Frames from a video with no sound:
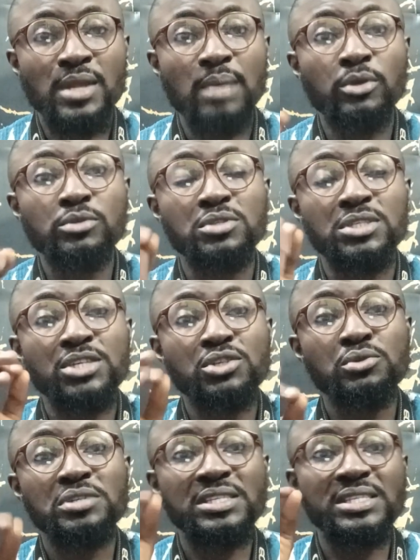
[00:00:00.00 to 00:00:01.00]
I'm going to
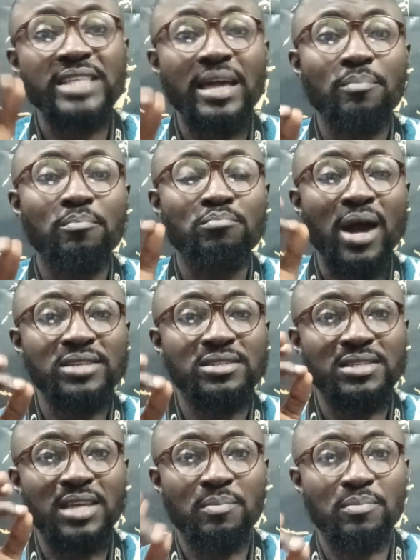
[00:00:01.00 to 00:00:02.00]
teach you step by
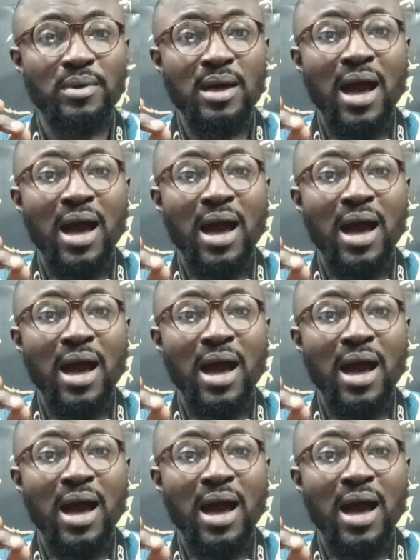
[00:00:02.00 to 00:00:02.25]
step